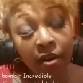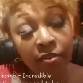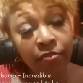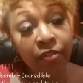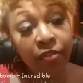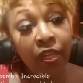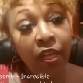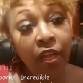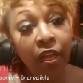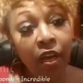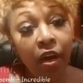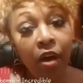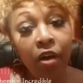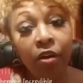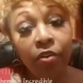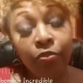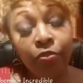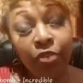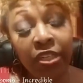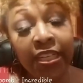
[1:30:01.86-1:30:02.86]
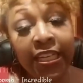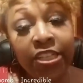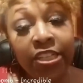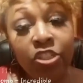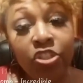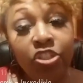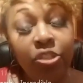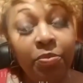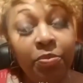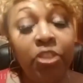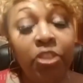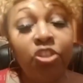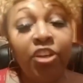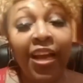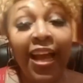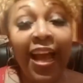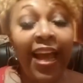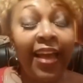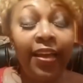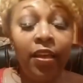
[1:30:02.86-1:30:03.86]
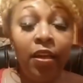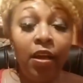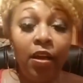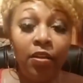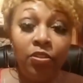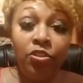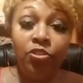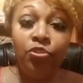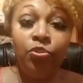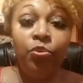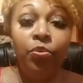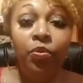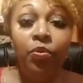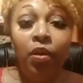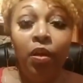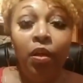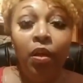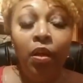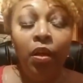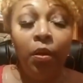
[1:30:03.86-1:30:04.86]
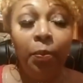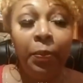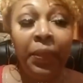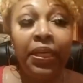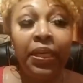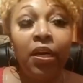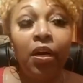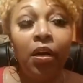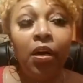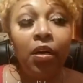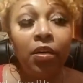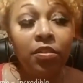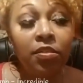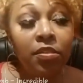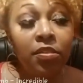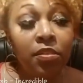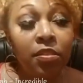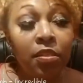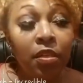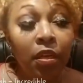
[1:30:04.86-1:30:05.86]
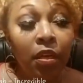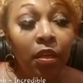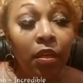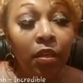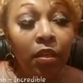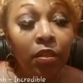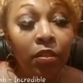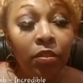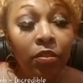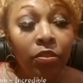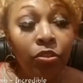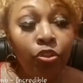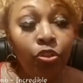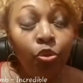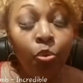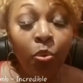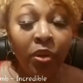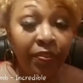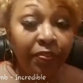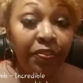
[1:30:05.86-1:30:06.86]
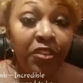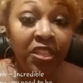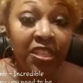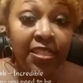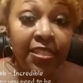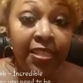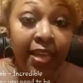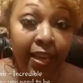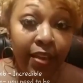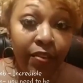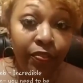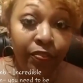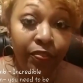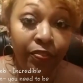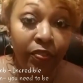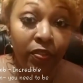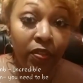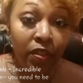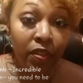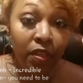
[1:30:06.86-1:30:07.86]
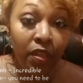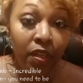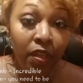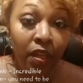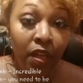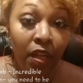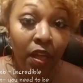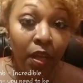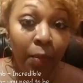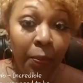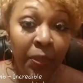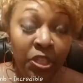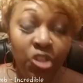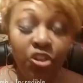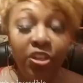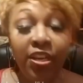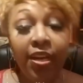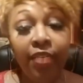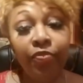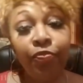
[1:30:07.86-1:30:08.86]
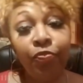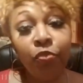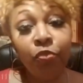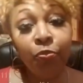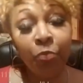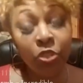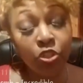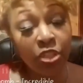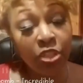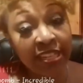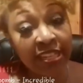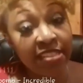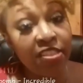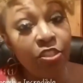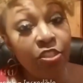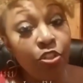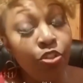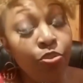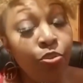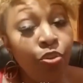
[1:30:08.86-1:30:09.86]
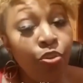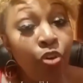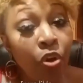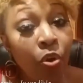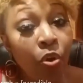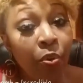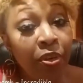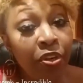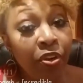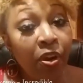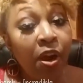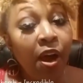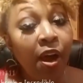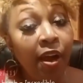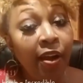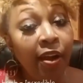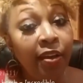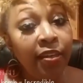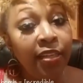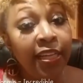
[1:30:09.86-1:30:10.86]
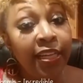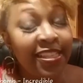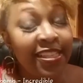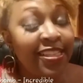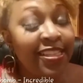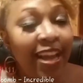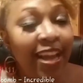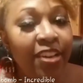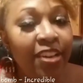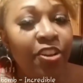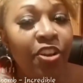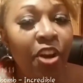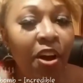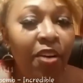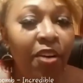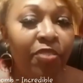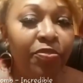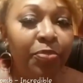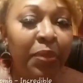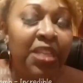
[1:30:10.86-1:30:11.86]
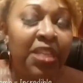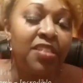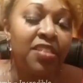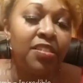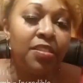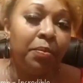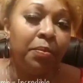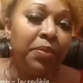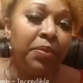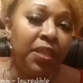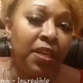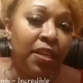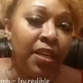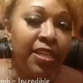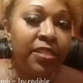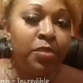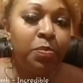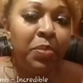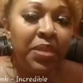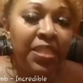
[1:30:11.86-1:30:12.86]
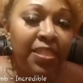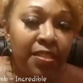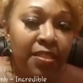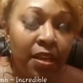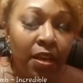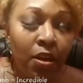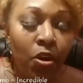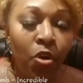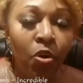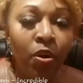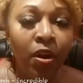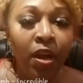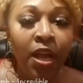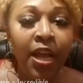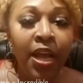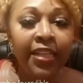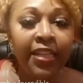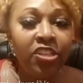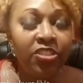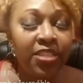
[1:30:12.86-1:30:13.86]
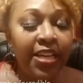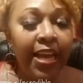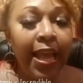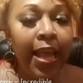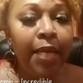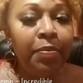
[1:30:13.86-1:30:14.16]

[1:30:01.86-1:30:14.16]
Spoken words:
go of a relationship that you're hanging on to because you want to feel safe, but you're not, but yet so you know in your heart it's not enough because something is missing, or